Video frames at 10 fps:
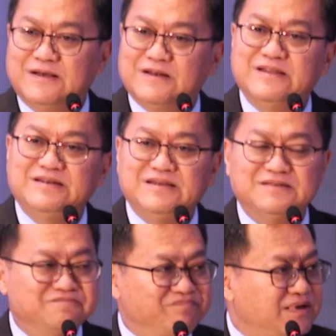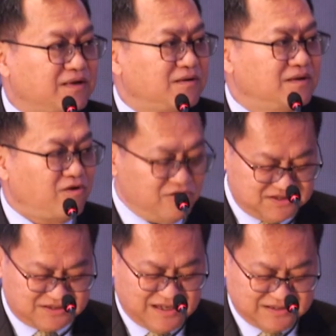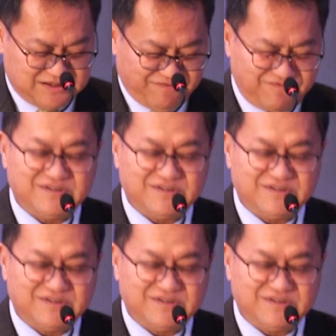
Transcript: leading constructive